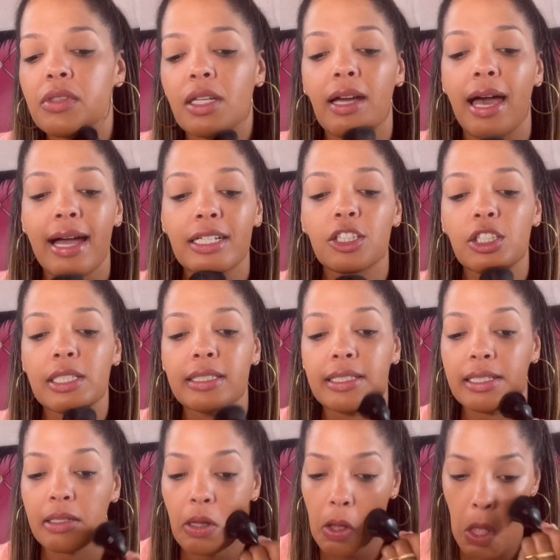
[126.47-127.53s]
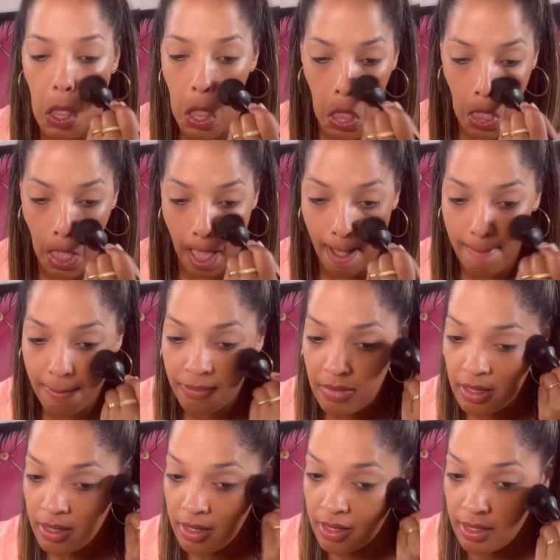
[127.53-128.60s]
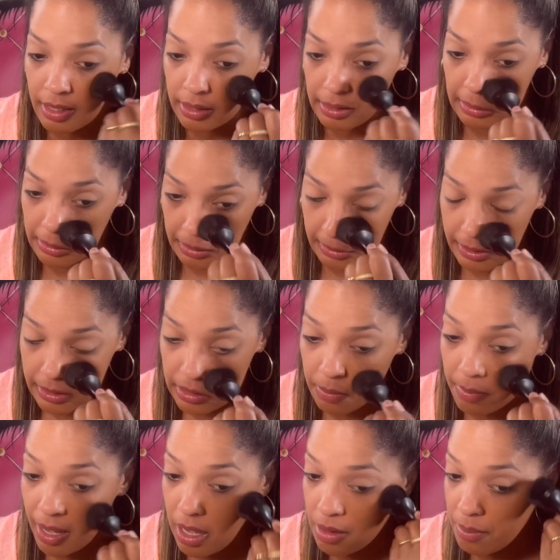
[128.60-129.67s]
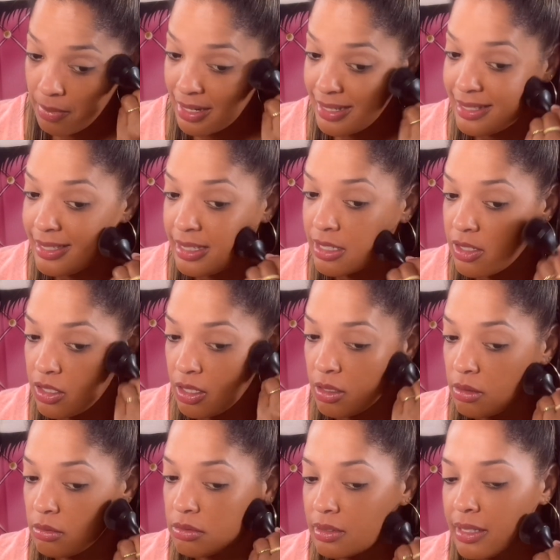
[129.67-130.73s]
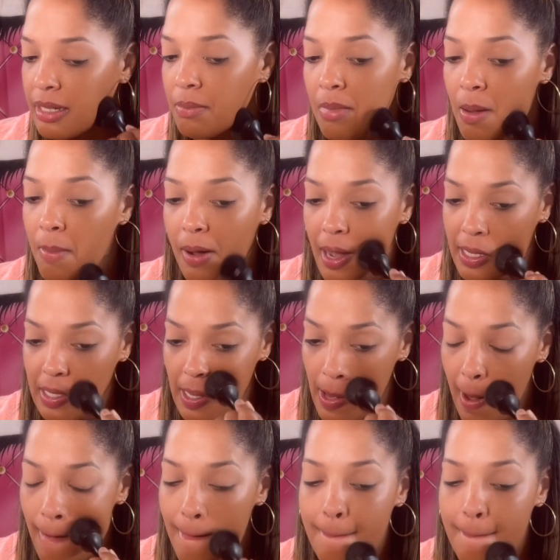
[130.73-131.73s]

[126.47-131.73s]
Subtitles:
actually it looks about my skin tone, like my body.